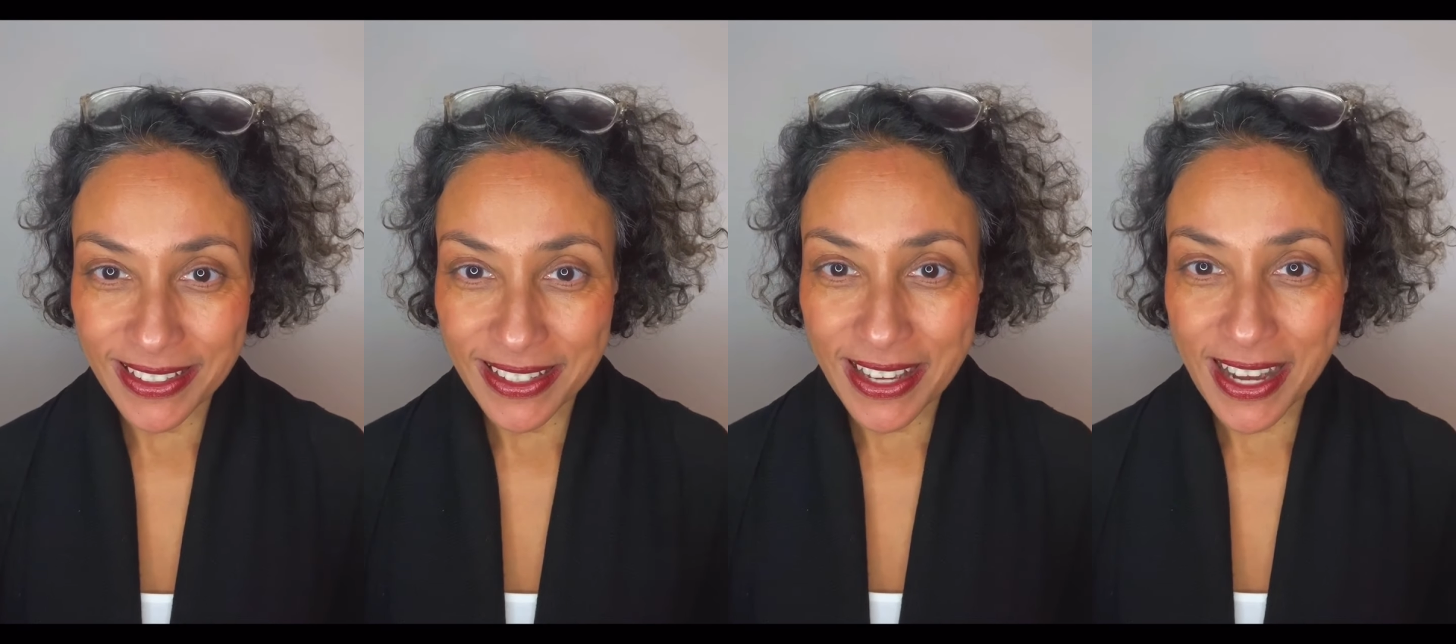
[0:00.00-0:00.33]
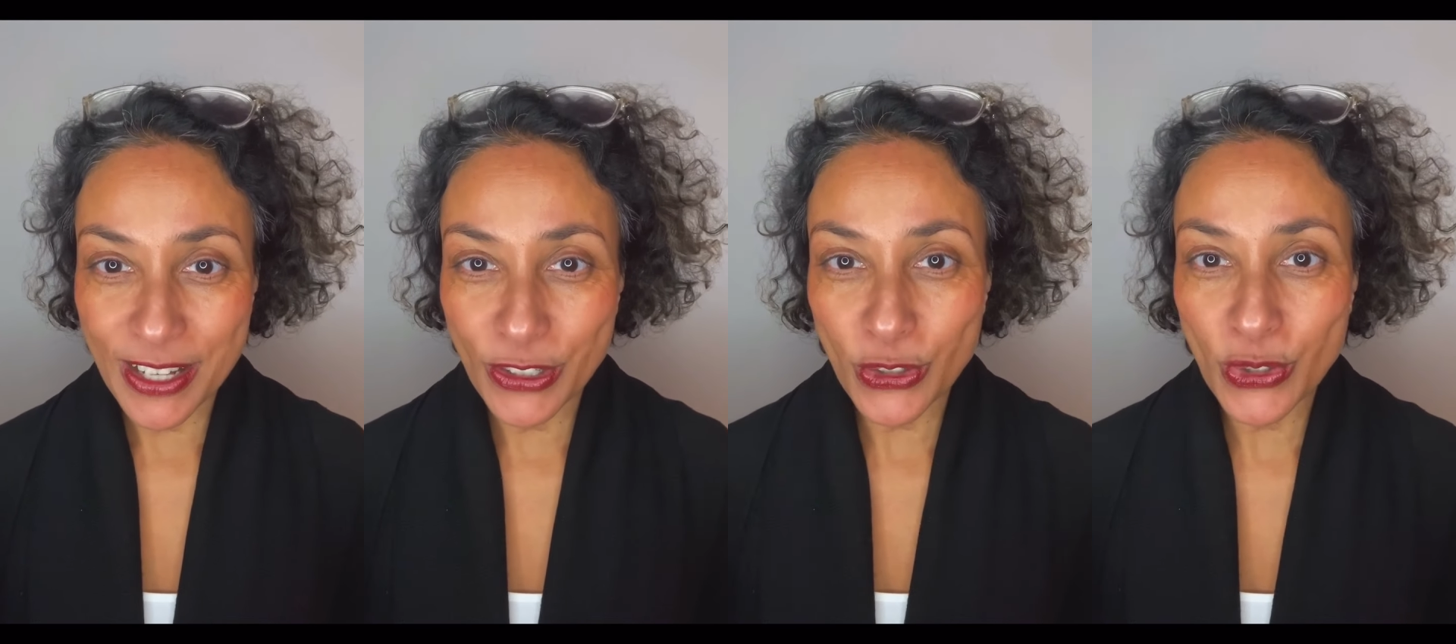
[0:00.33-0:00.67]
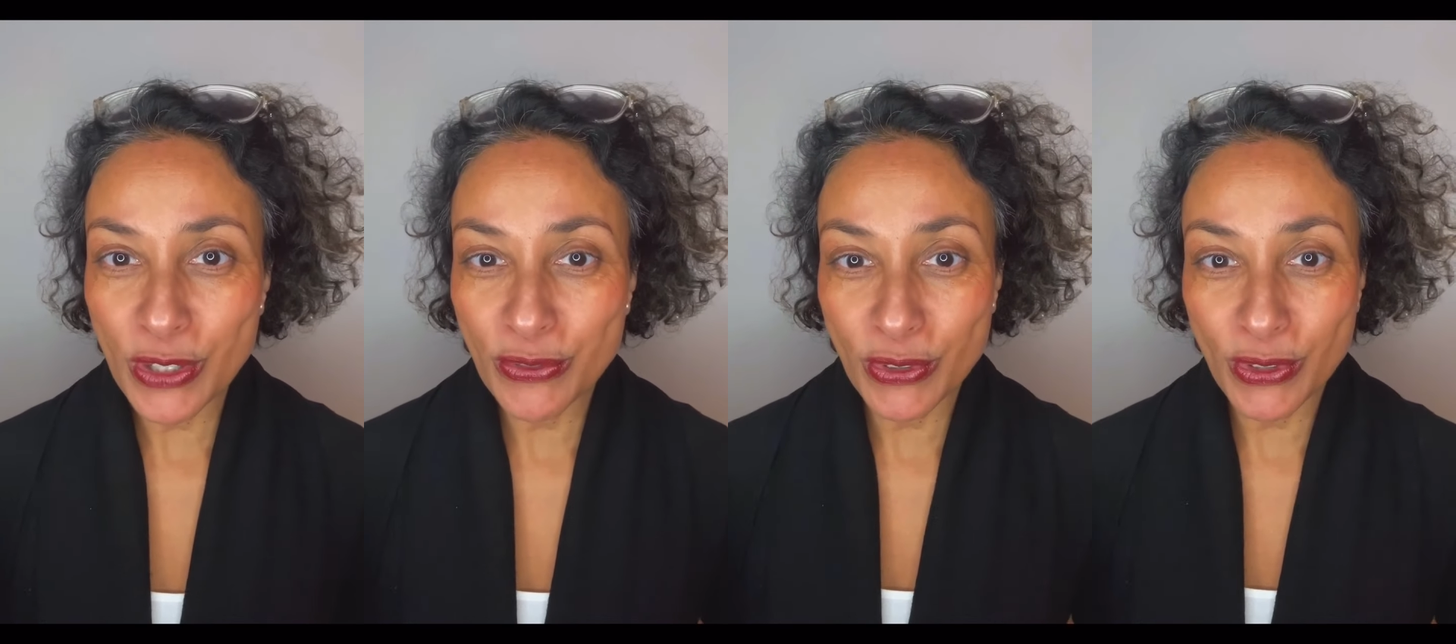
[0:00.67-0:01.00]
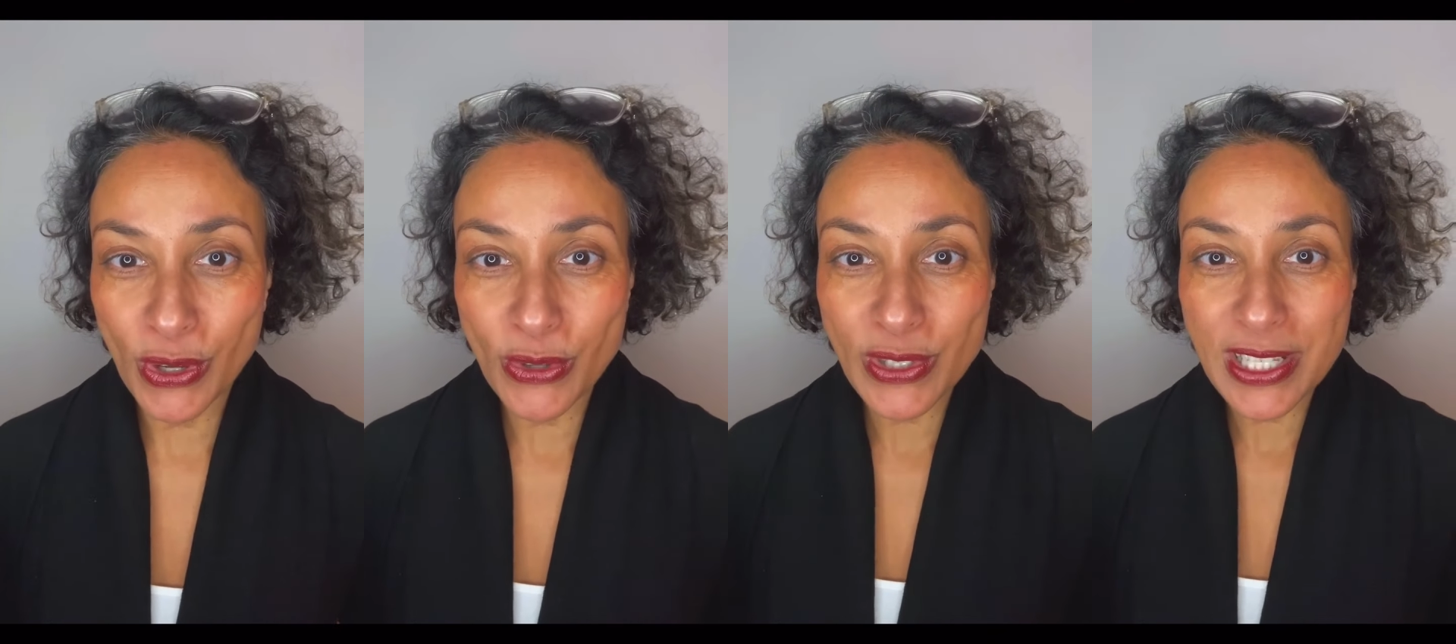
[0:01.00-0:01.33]
I don't know if you
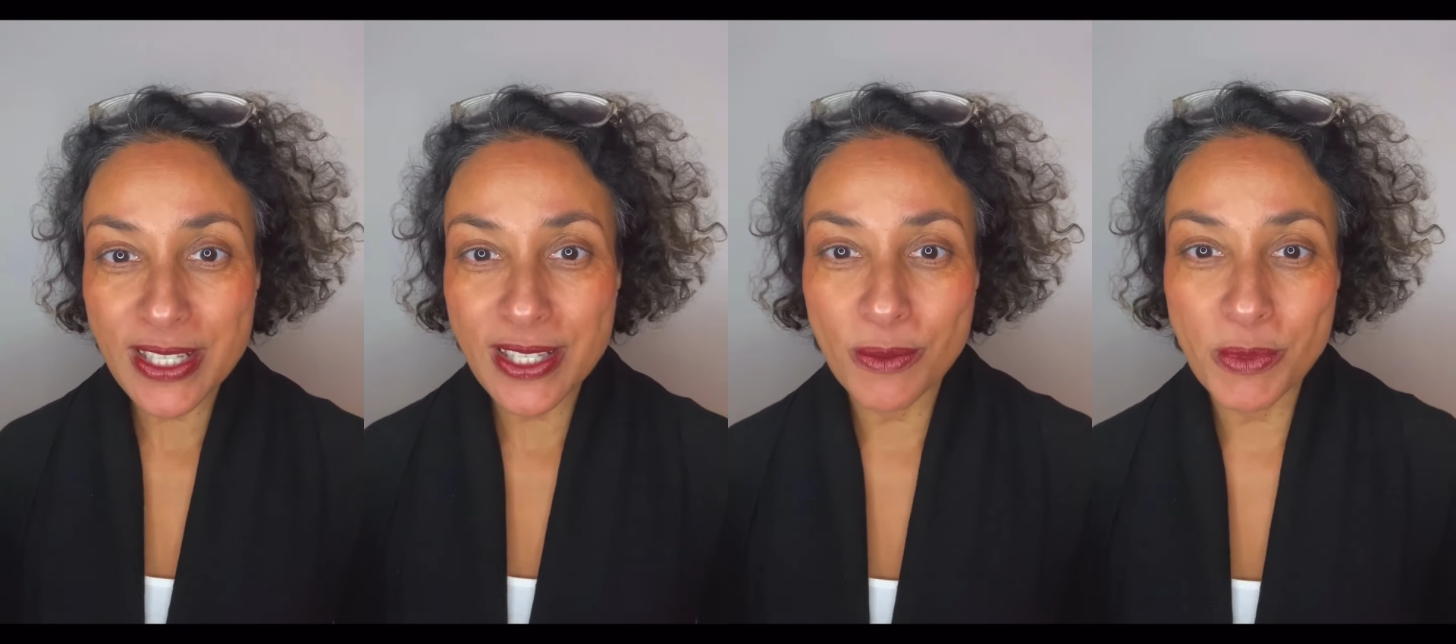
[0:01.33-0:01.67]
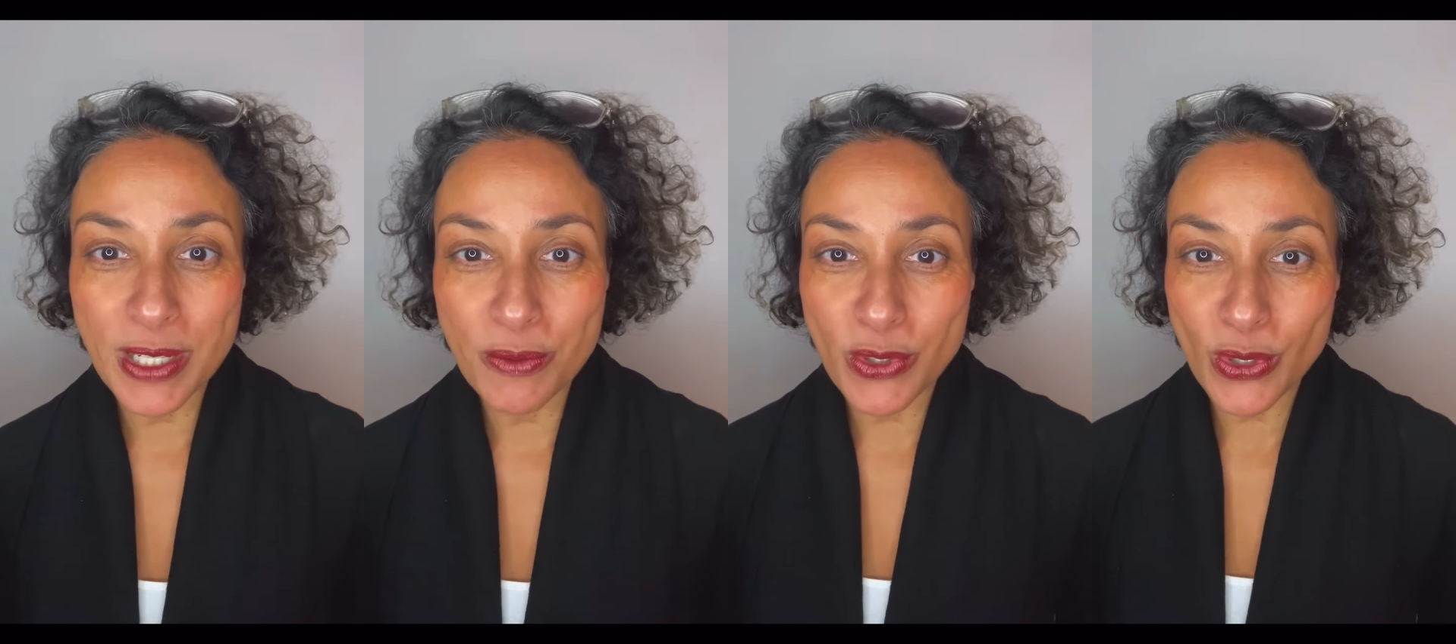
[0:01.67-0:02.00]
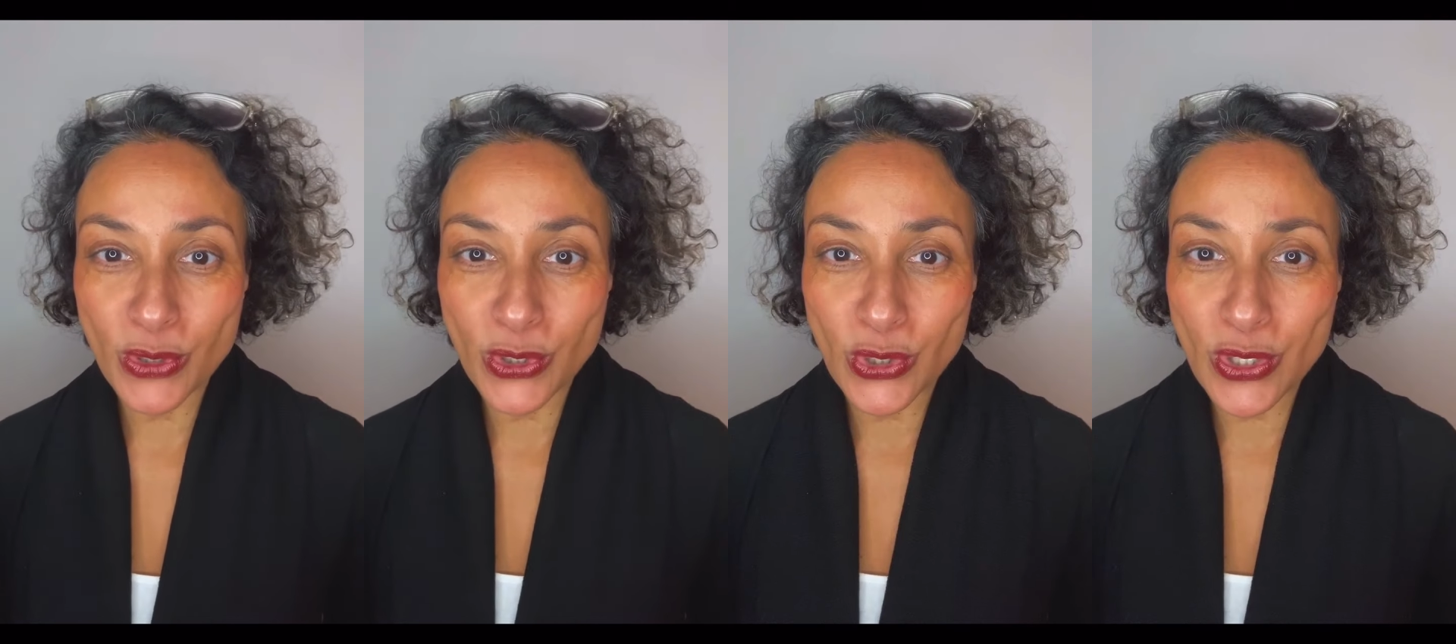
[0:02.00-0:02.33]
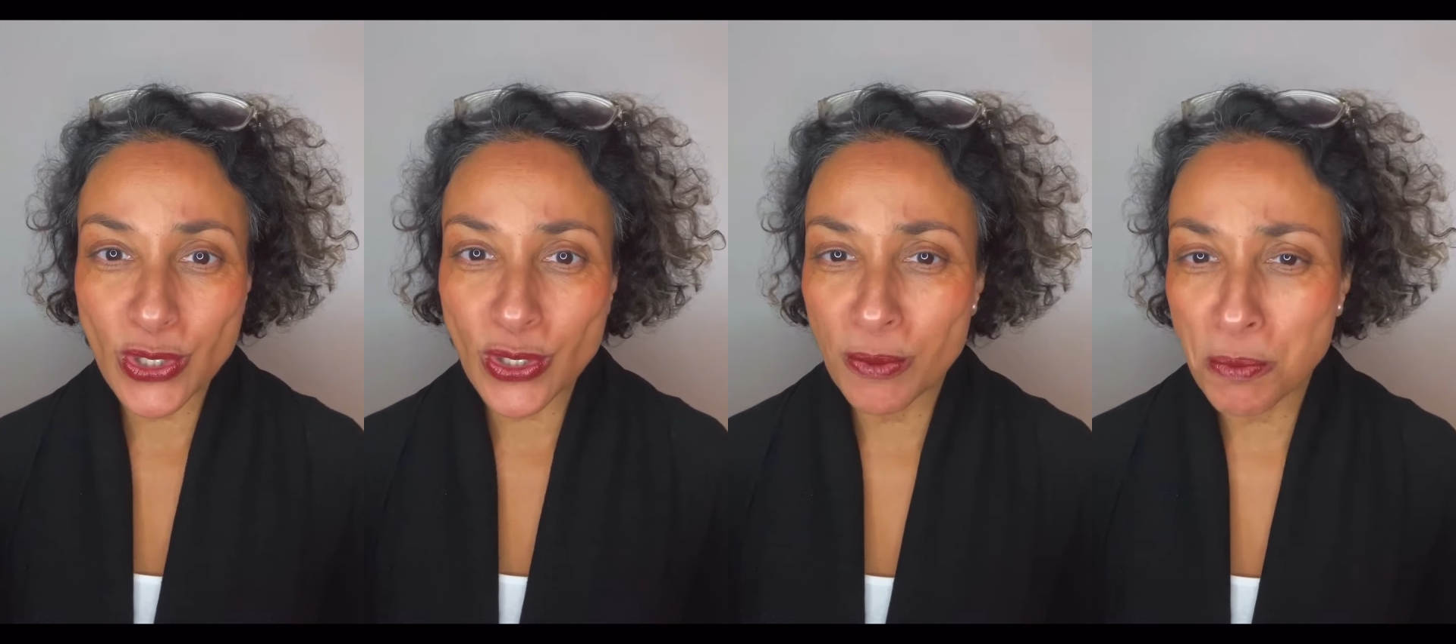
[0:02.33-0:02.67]
notice, sometimes you're
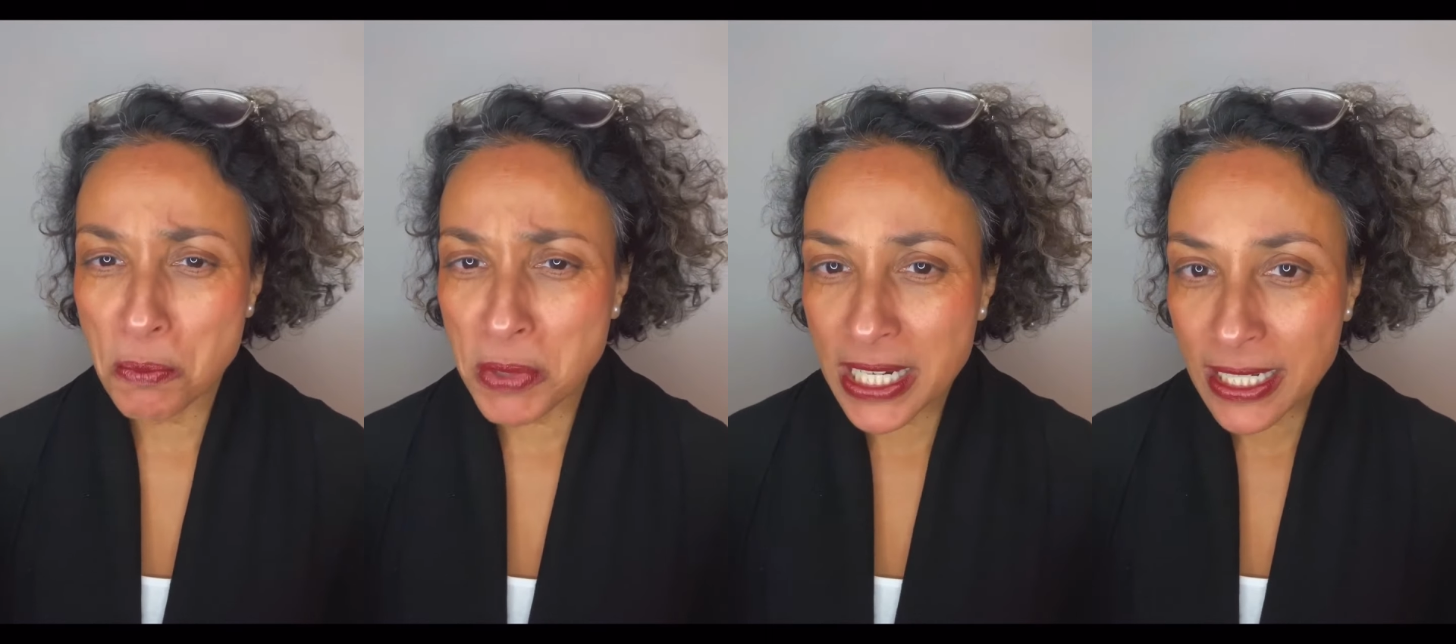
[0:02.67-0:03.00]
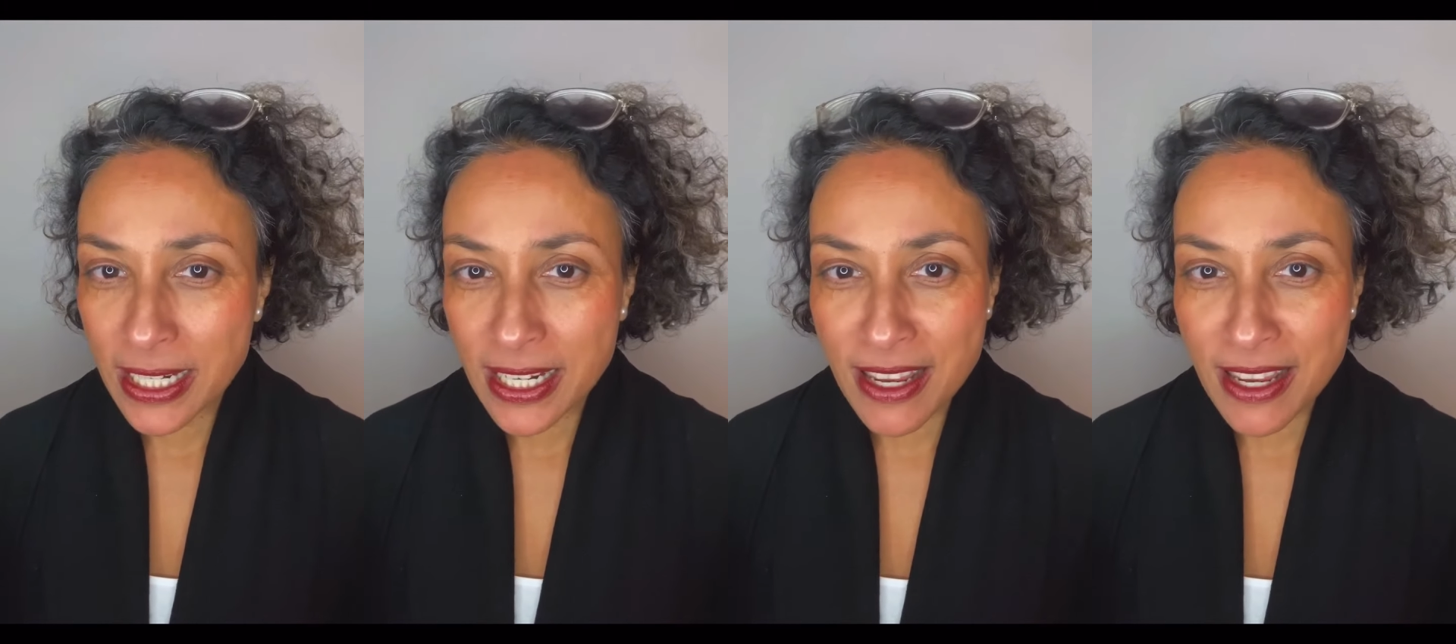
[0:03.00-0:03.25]
just completely